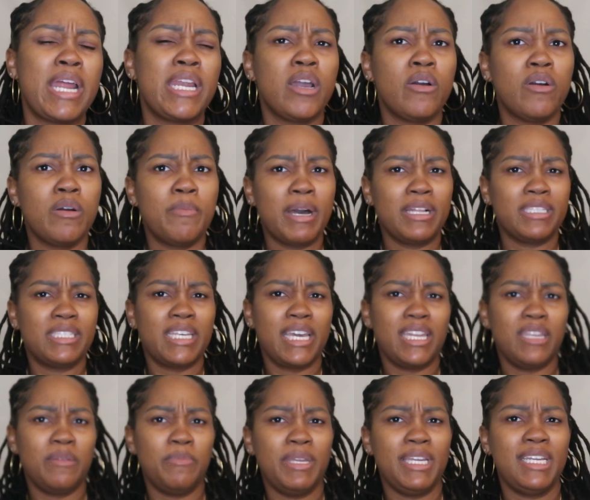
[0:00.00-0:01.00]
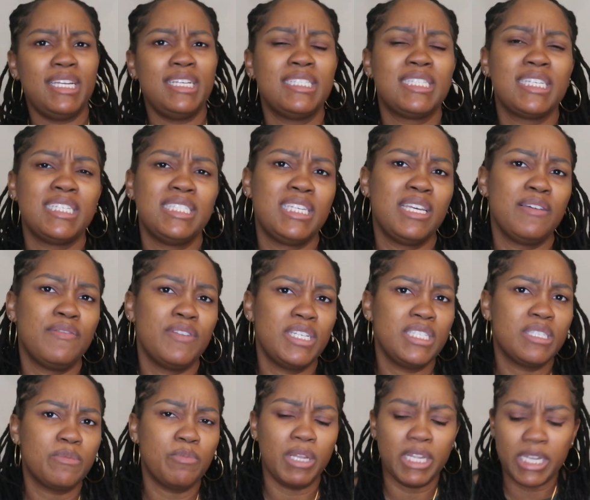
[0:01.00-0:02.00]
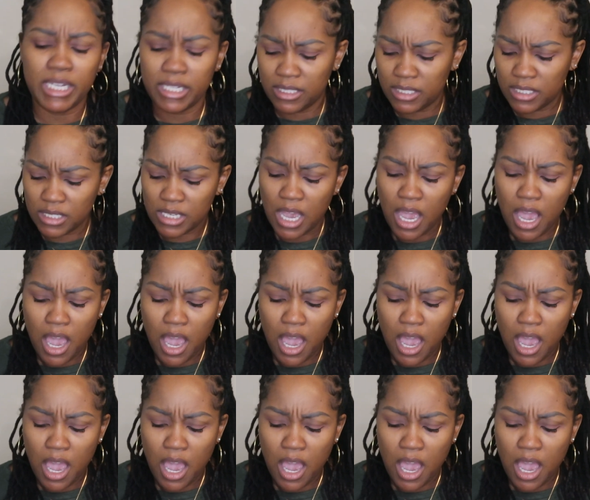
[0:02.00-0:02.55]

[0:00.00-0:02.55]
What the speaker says: know about Teddy B's and Tiffany's blends,